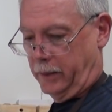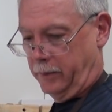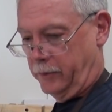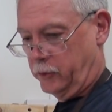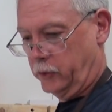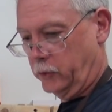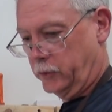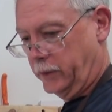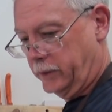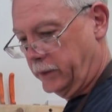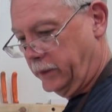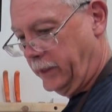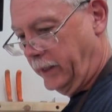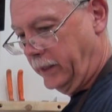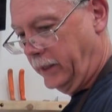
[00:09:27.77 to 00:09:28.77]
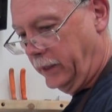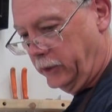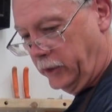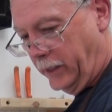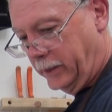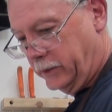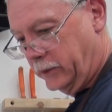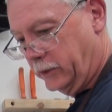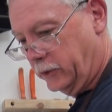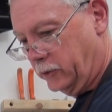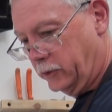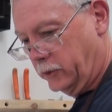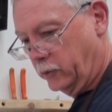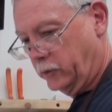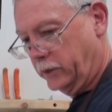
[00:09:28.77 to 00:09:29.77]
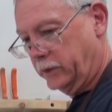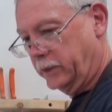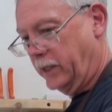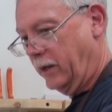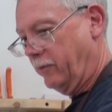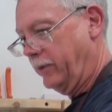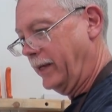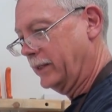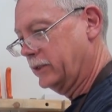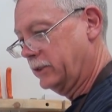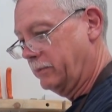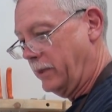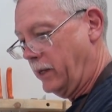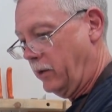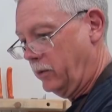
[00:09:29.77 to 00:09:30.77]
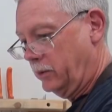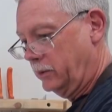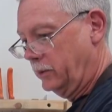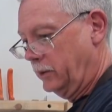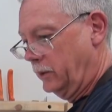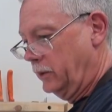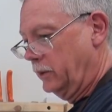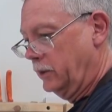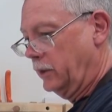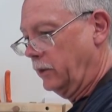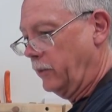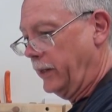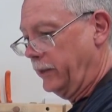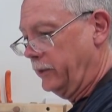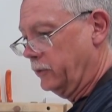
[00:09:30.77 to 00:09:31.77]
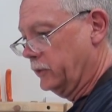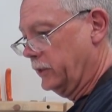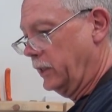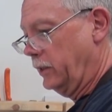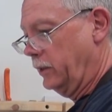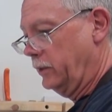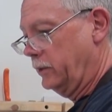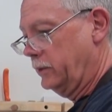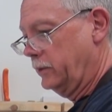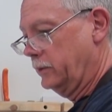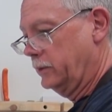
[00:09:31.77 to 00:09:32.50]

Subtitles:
there's no sense in taking any chances. There's no sense in having that smell around your skin.